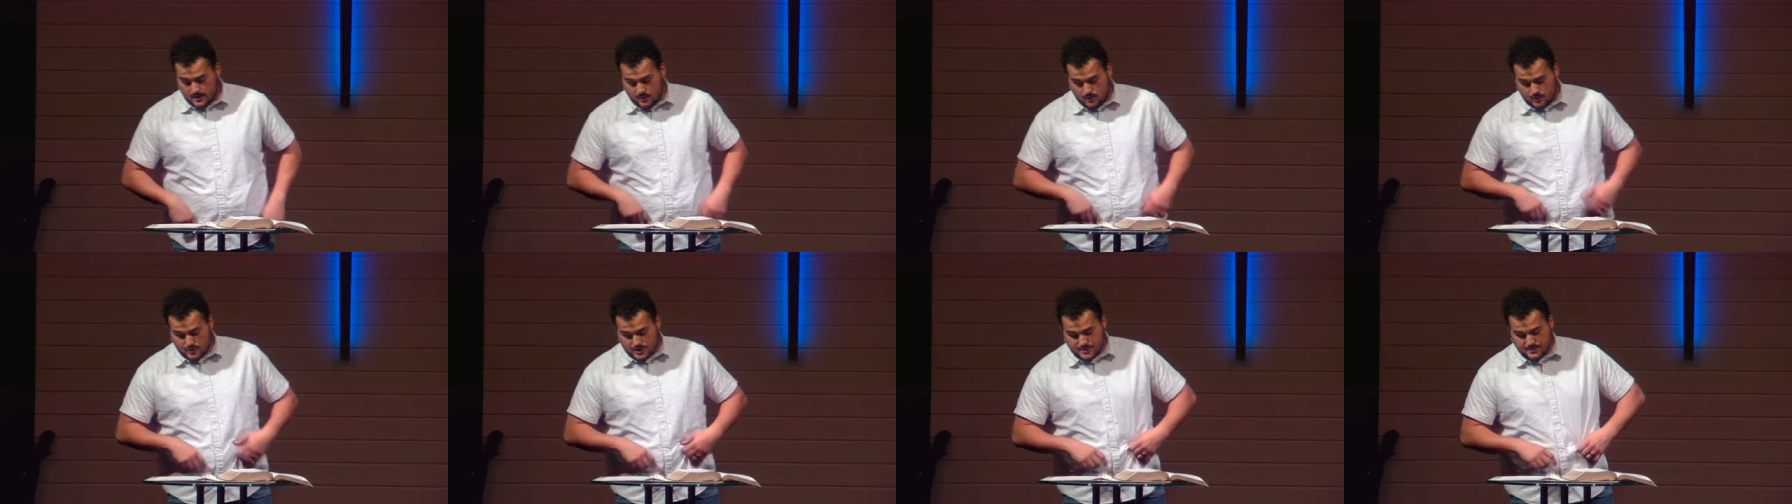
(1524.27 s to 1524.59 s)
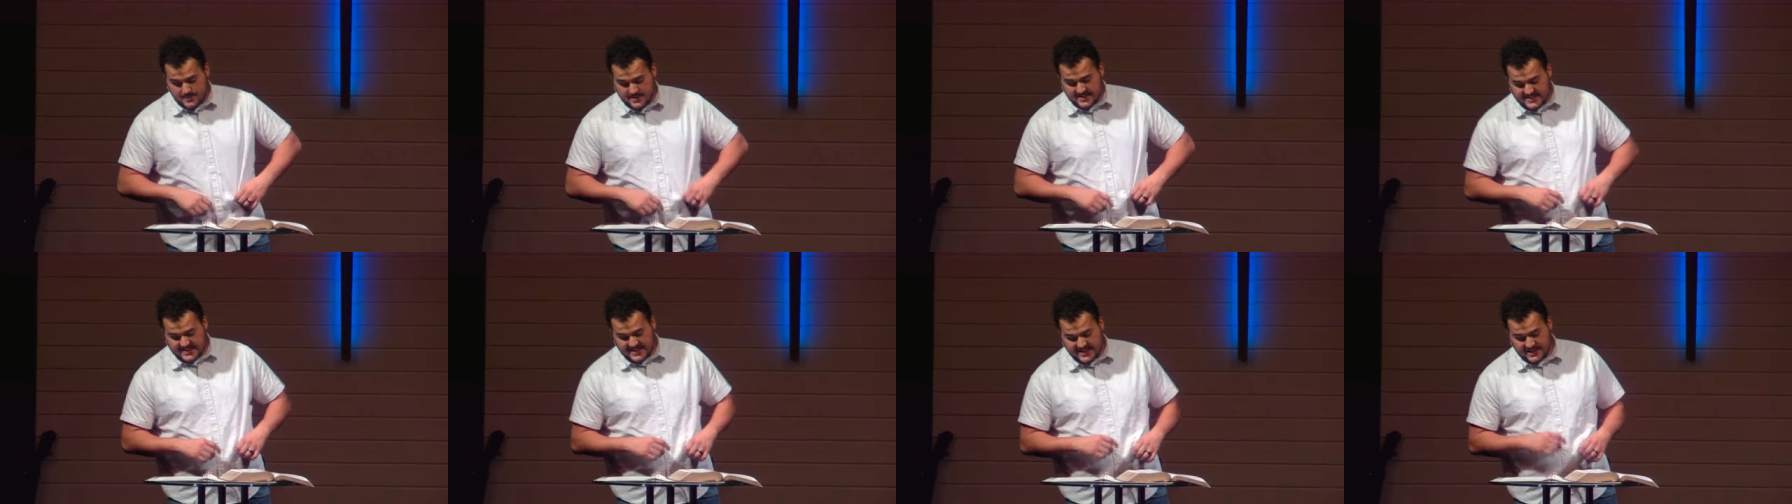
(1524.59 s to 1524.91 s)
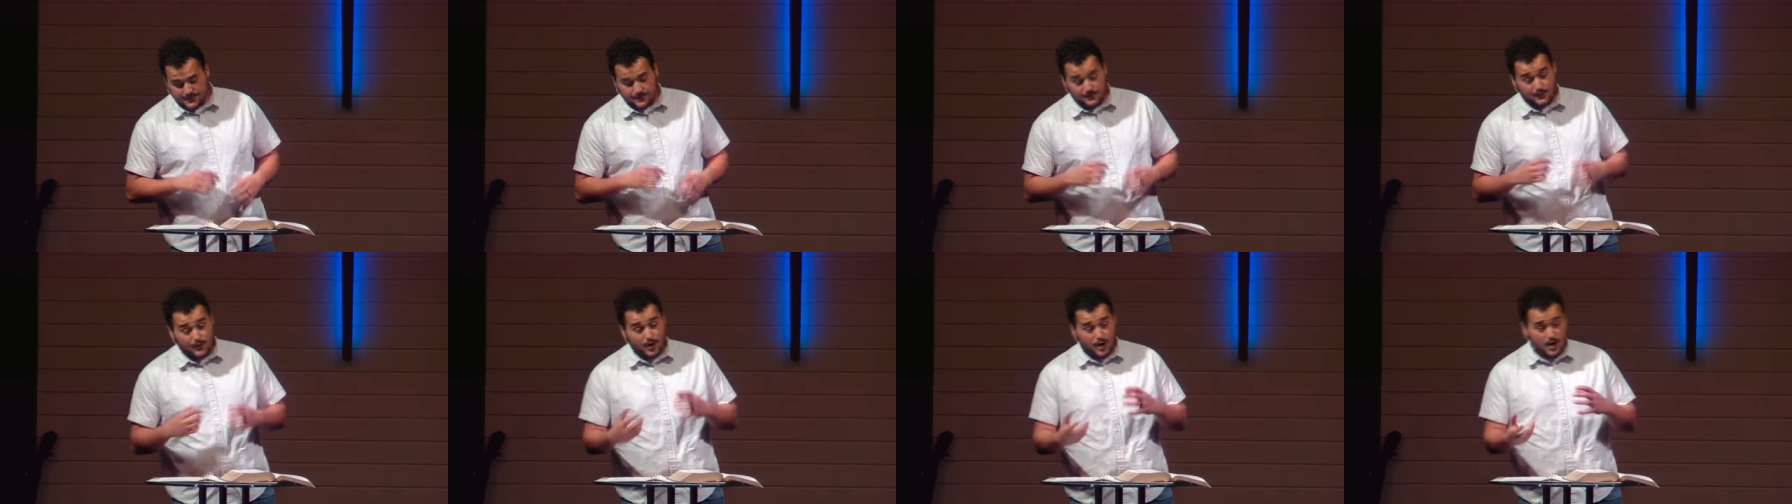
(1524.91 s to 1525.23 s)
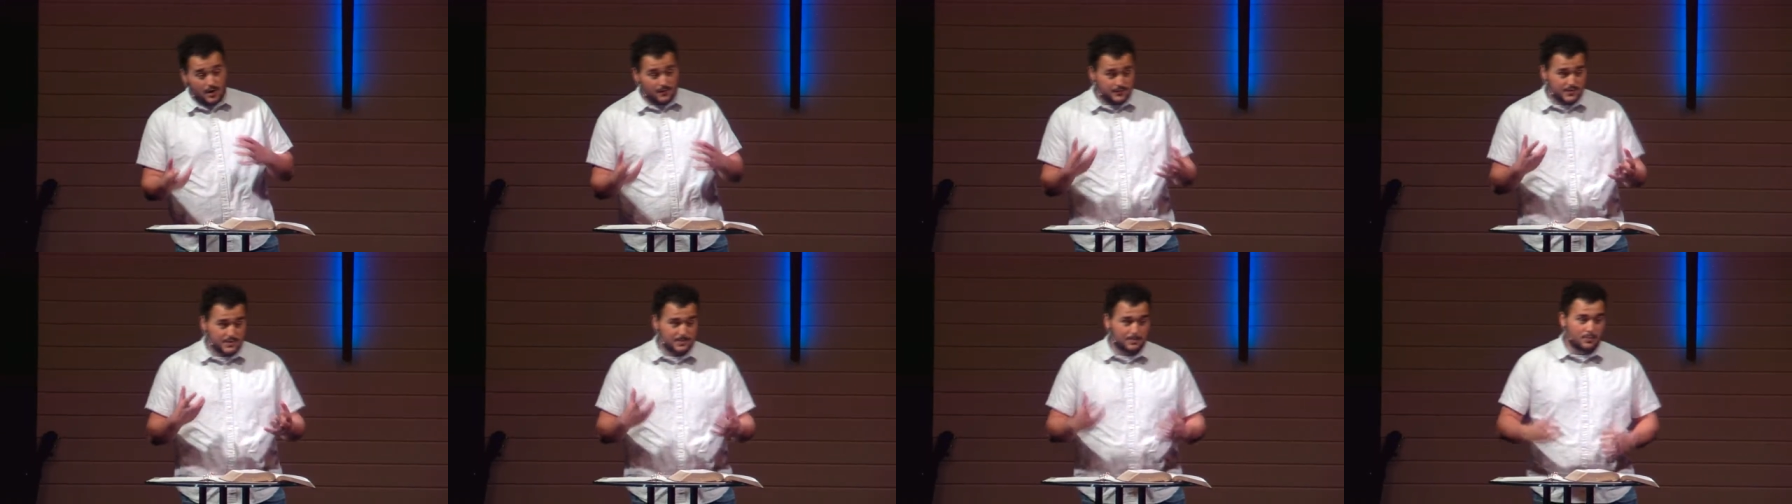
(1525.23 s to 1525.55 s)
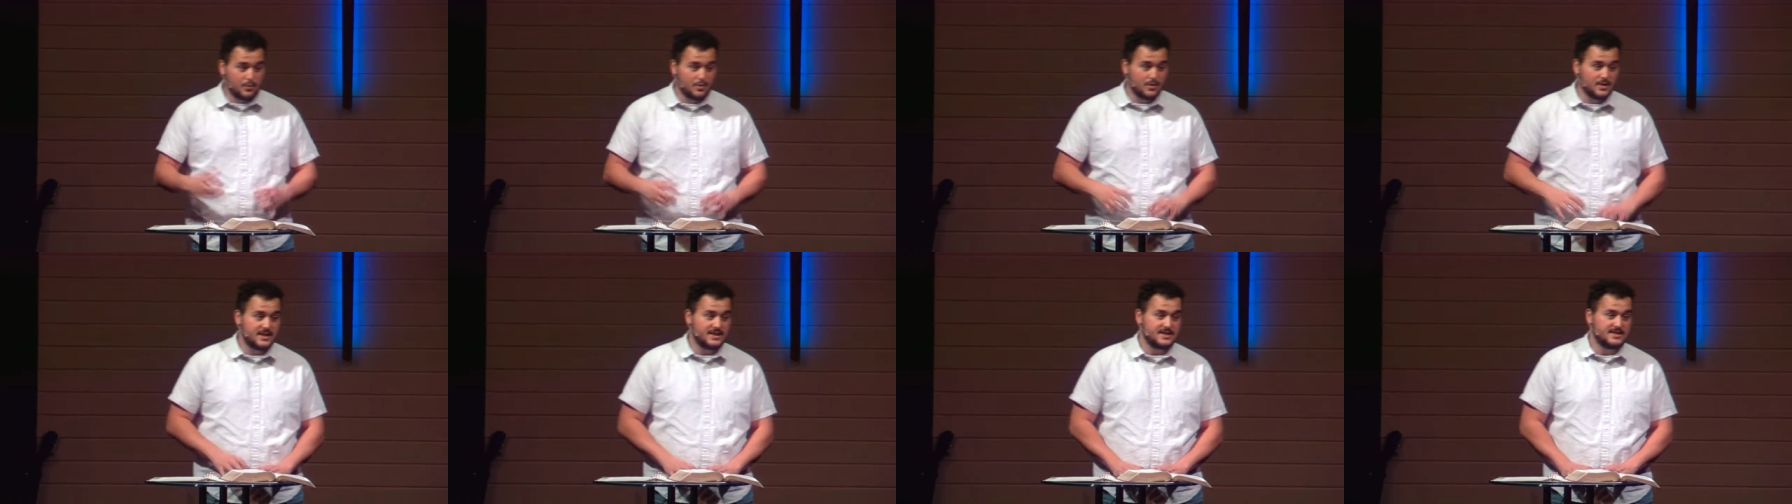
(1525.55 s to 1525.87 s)
which means he involved the
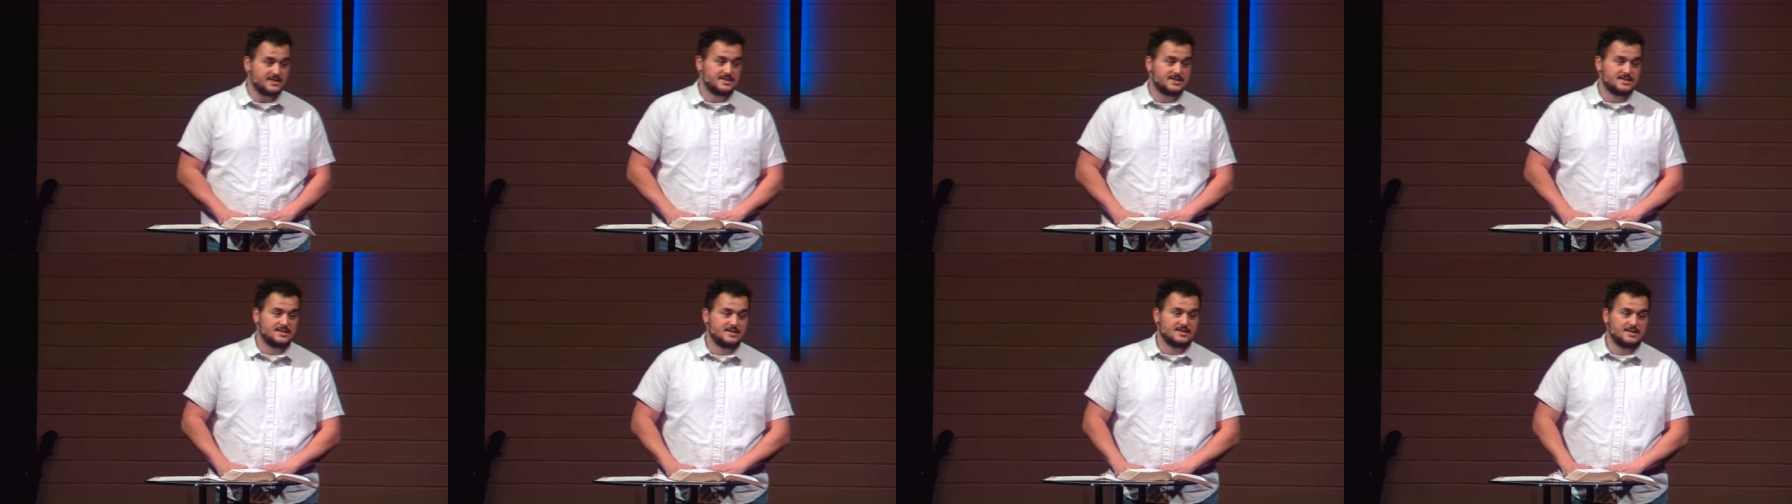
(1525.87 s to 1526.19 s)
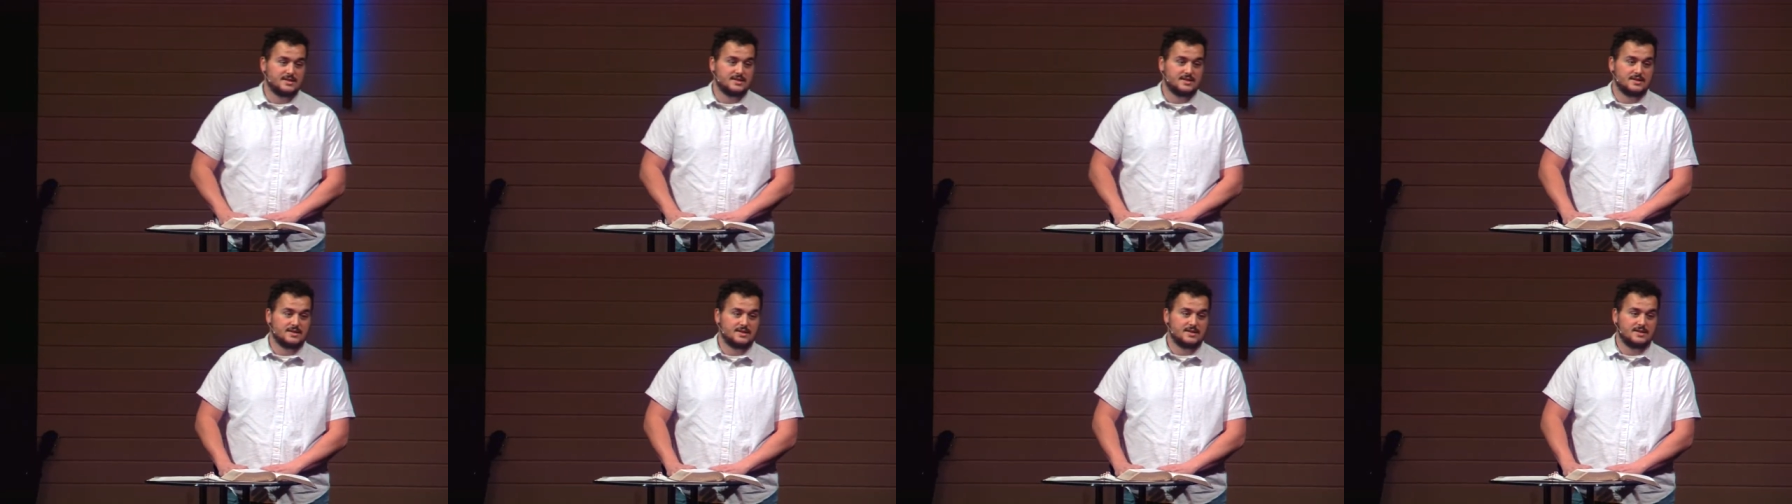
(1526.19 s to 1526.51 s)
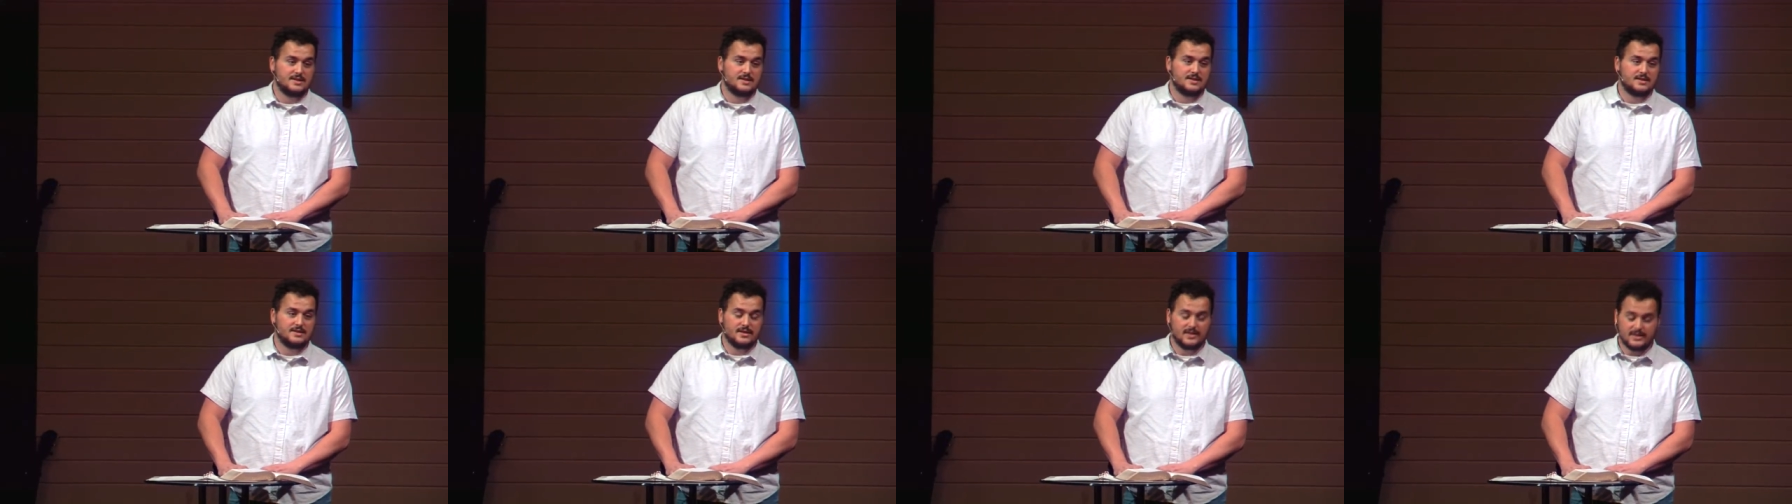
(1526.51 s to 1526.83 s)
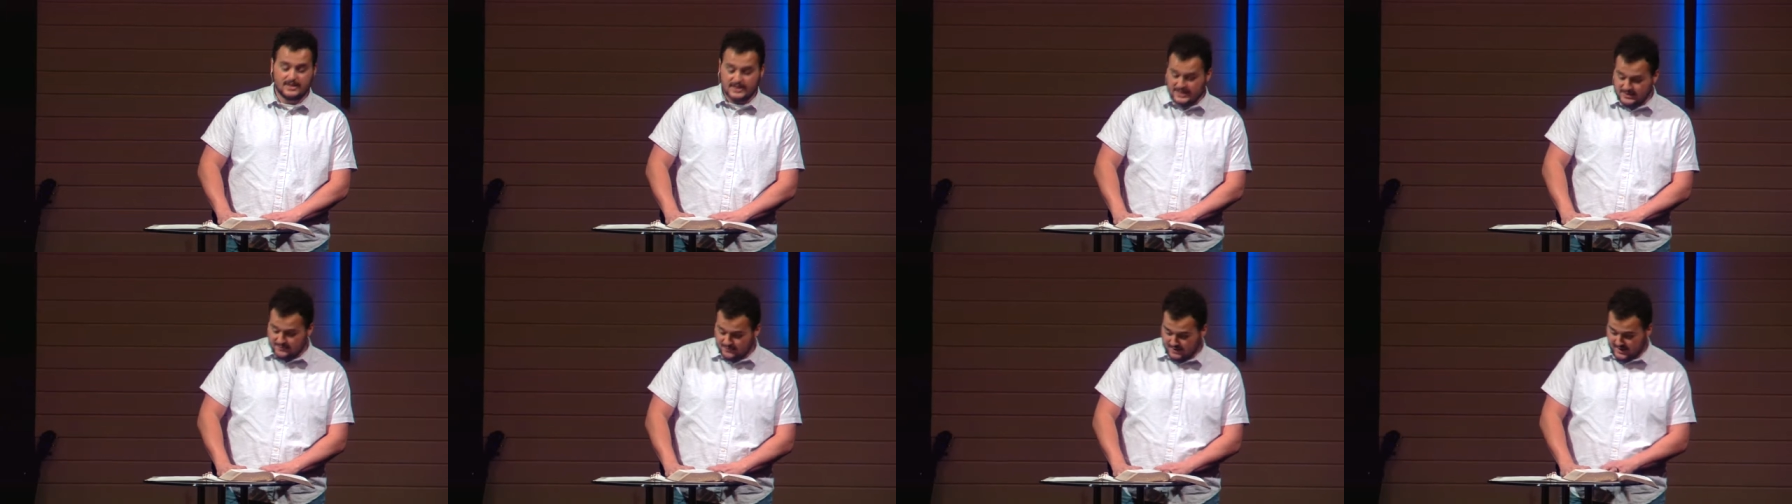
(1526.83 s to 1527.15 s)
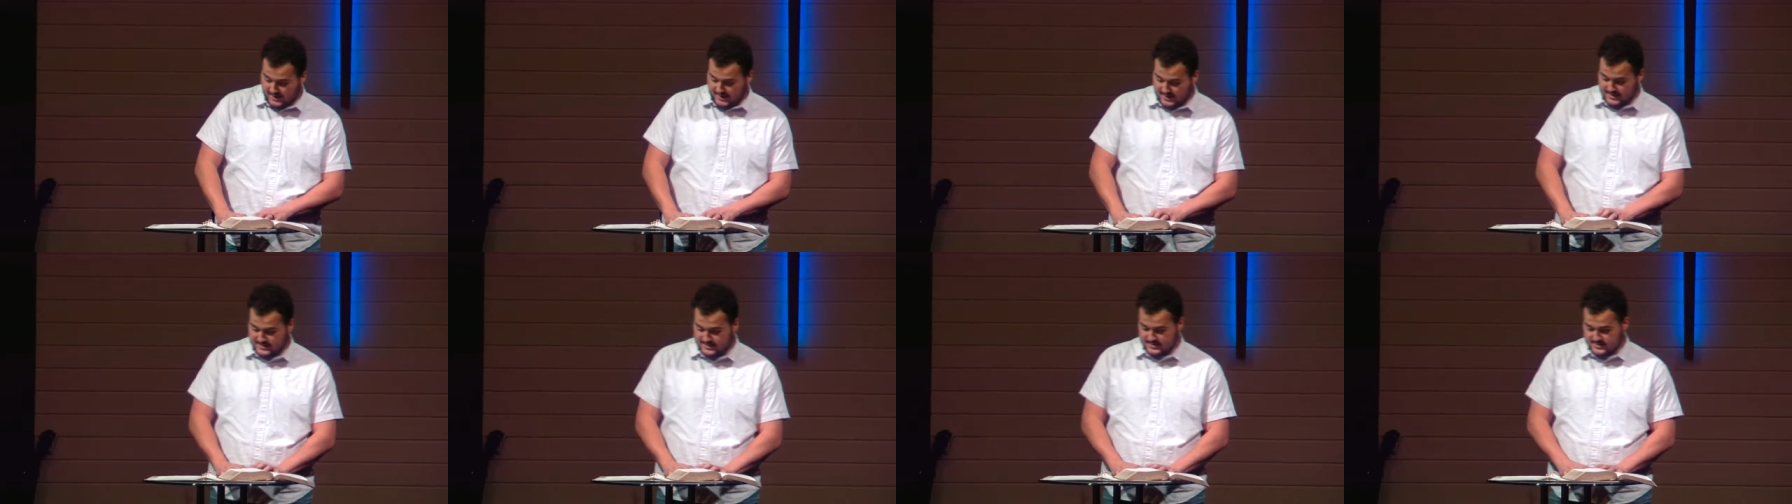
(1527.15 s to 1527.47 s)
priests, the
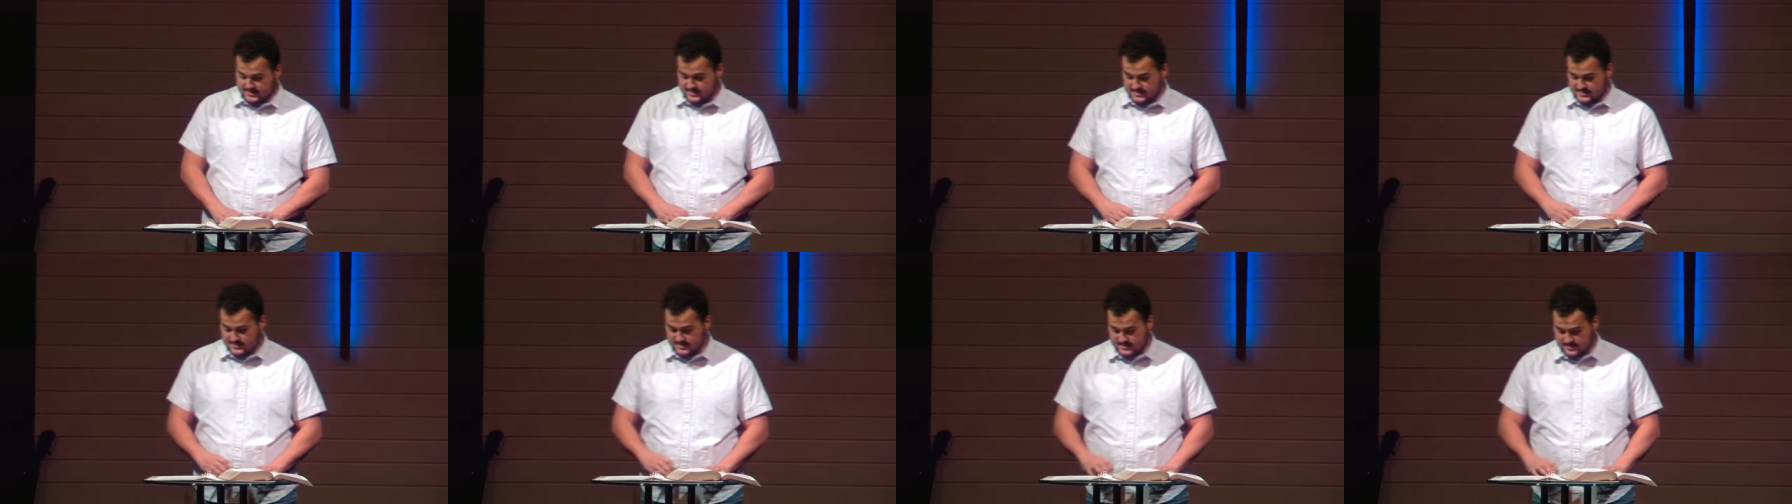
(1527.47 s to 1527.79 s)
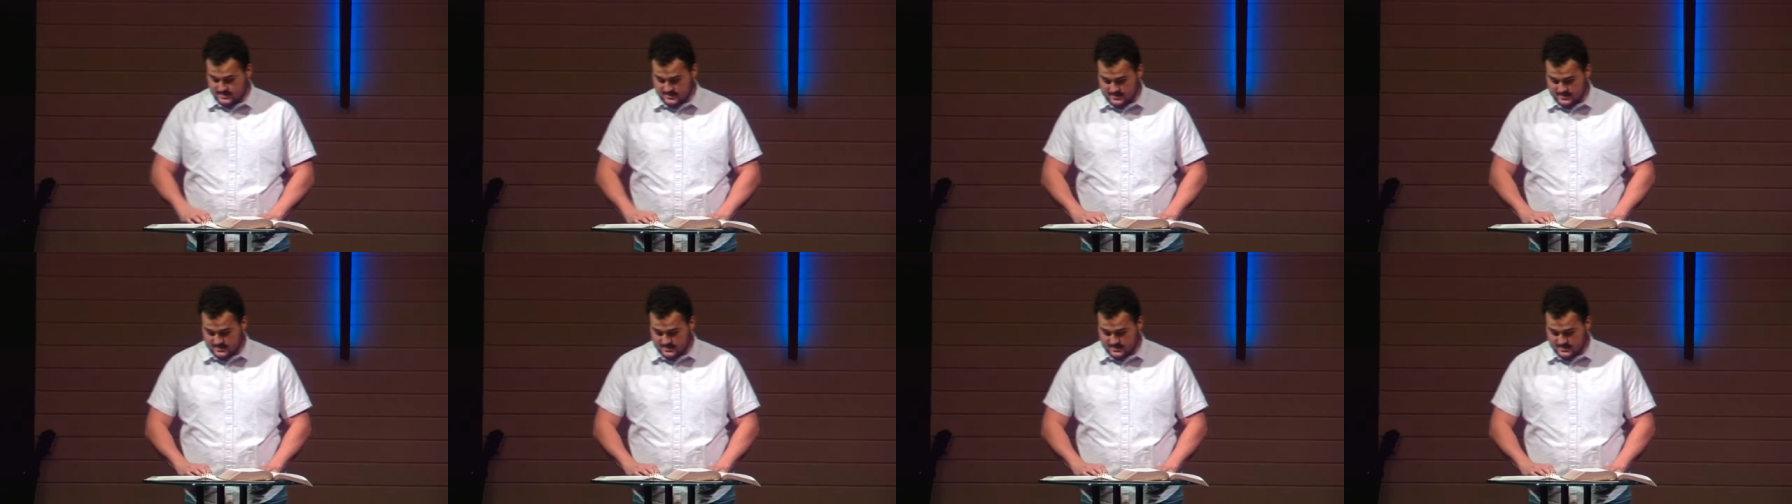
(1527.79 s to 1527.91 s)
Levites.